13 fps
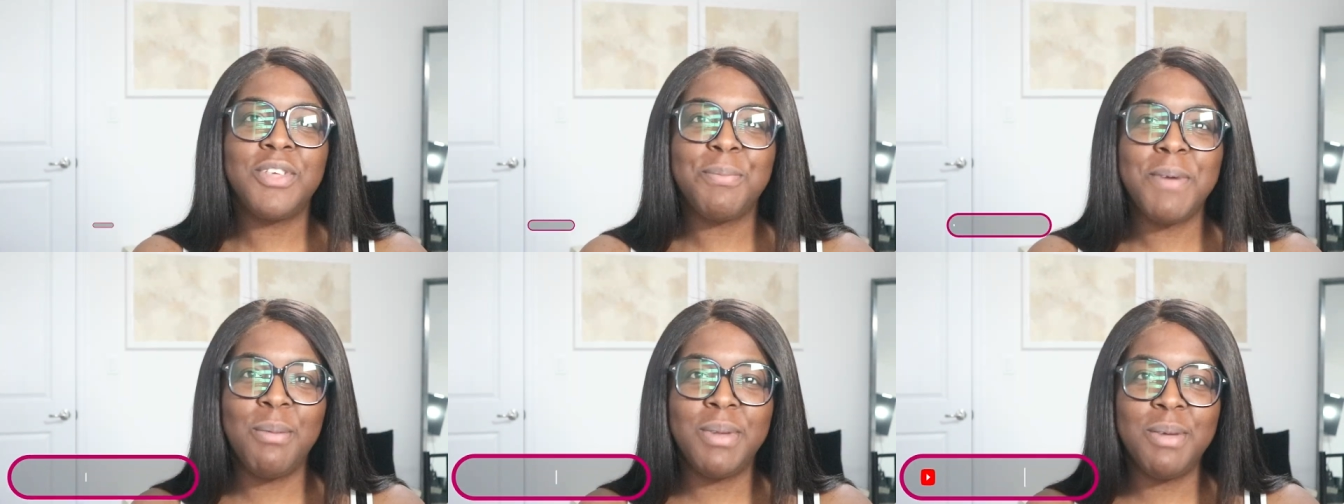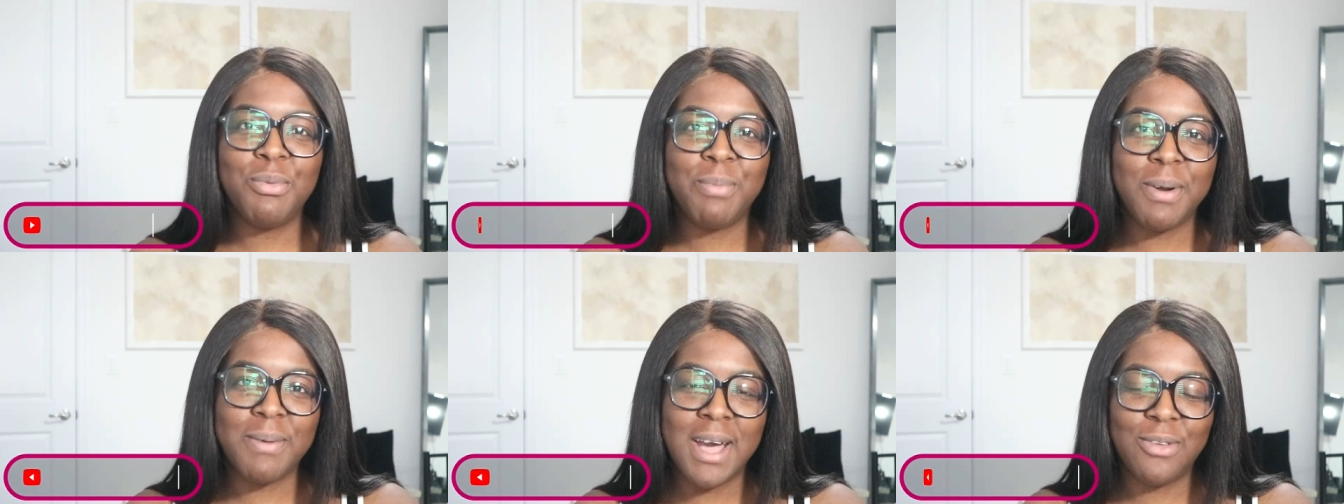What's up y'all, my name is
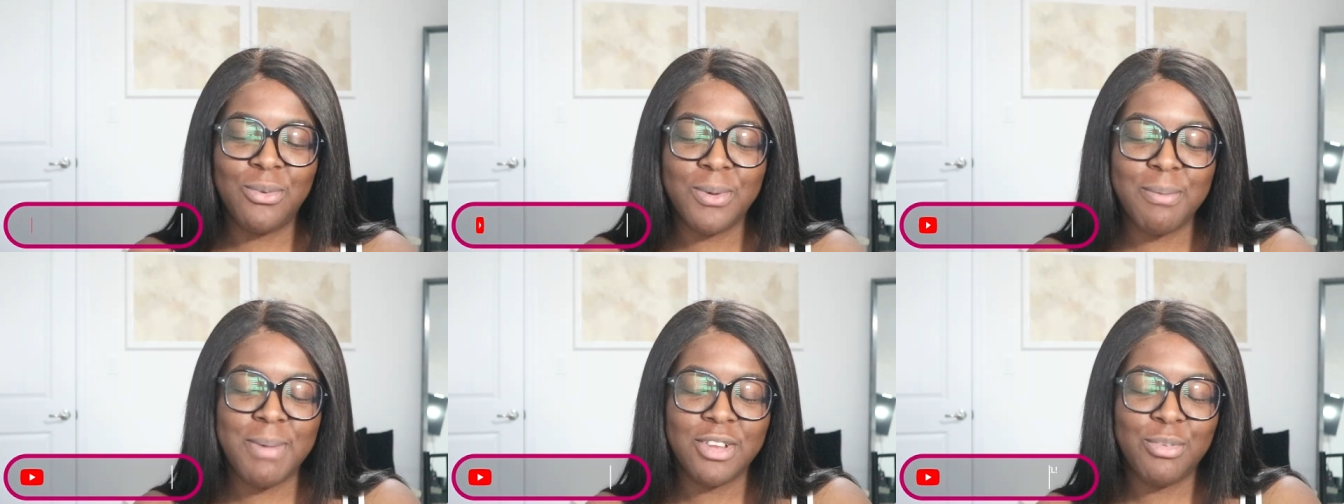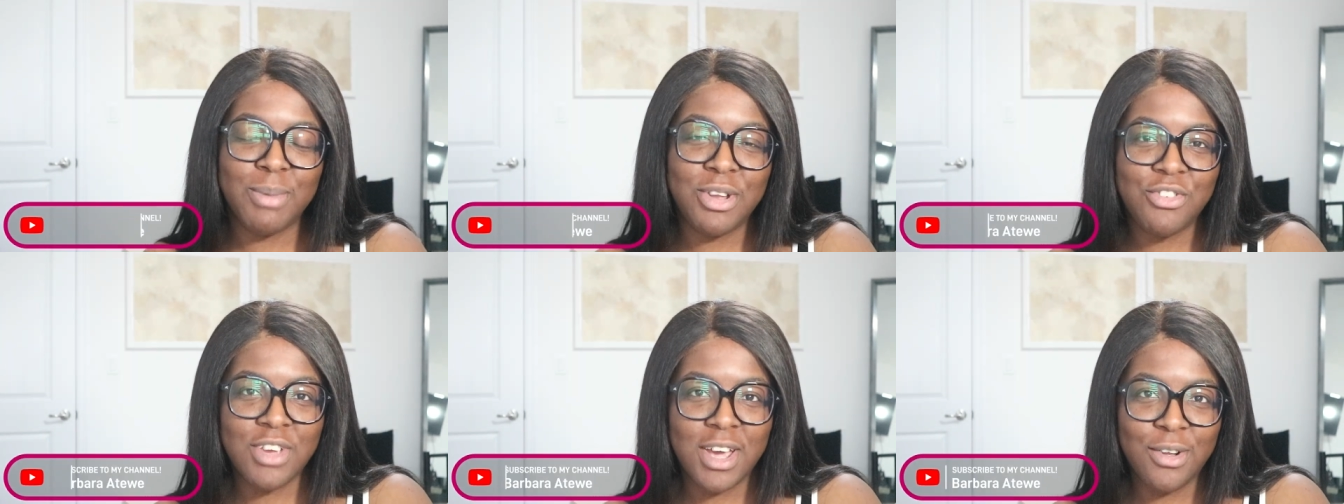Barbara Atewe, welcome back to
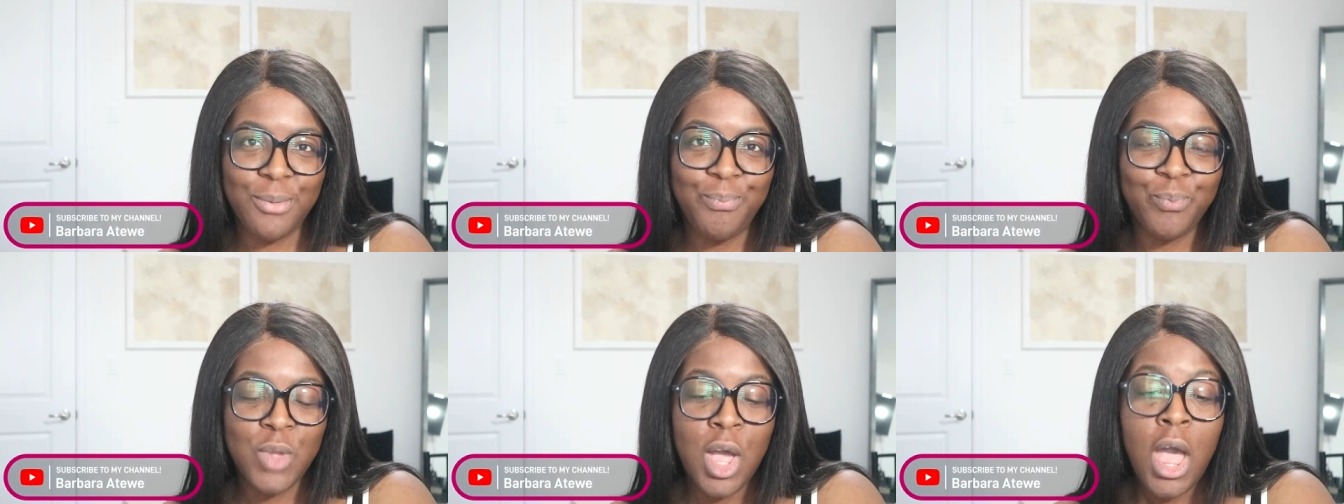my channel.